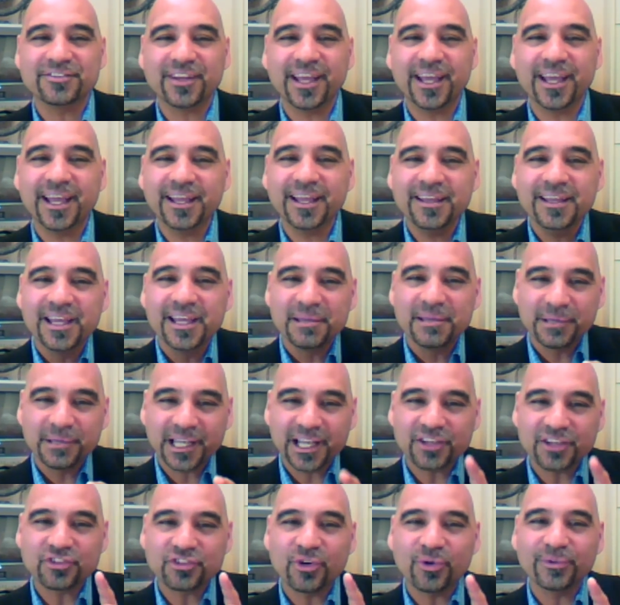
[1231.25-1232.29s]
I hope you
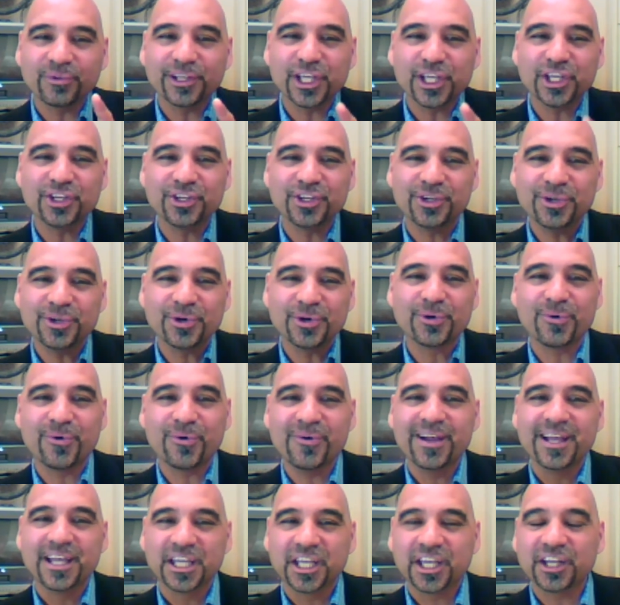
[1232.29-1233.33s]
have a great day
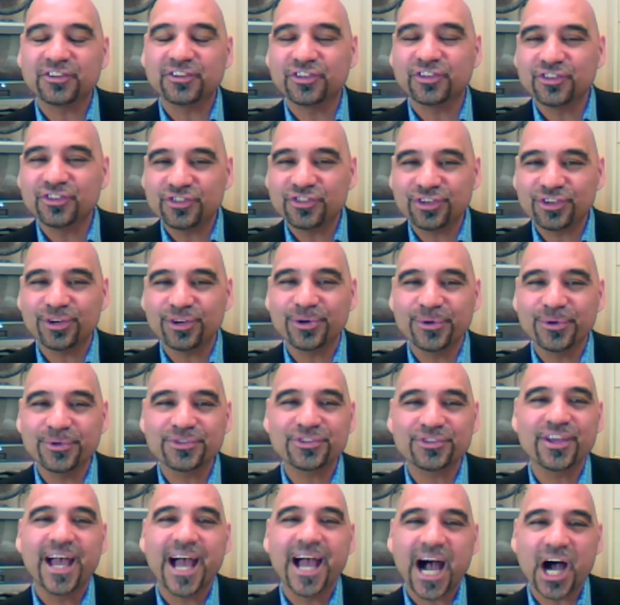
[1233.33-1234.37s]
because only
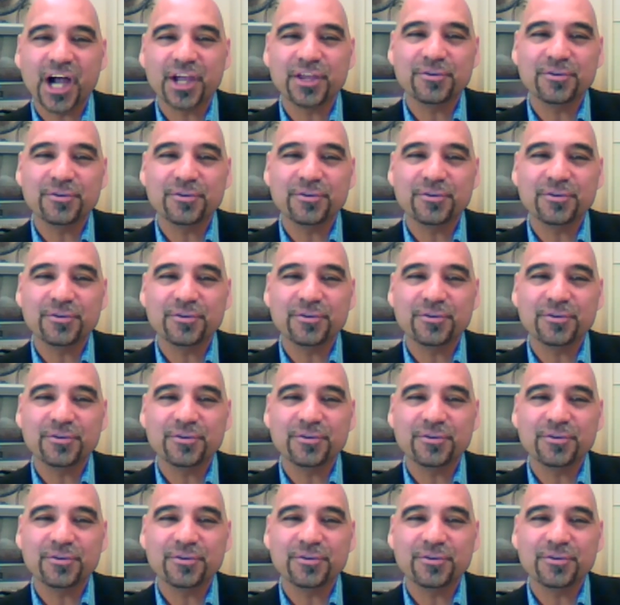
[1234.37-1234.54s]
you